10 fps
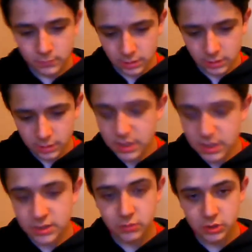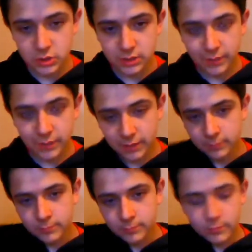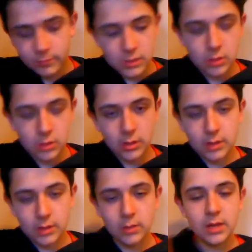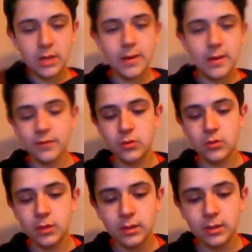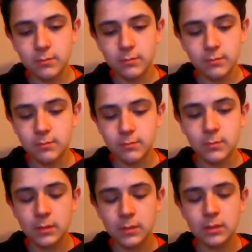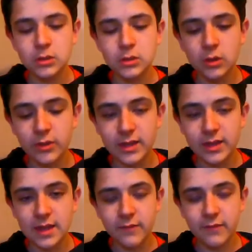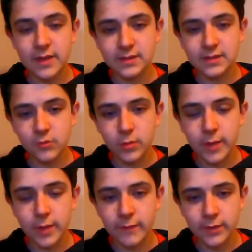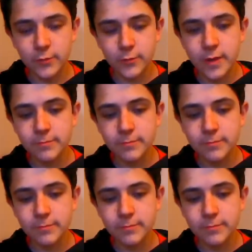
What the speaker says: And that's obviously something, you're going to complain about if you don't like it. So I think that affects if you want to buy a figure or not.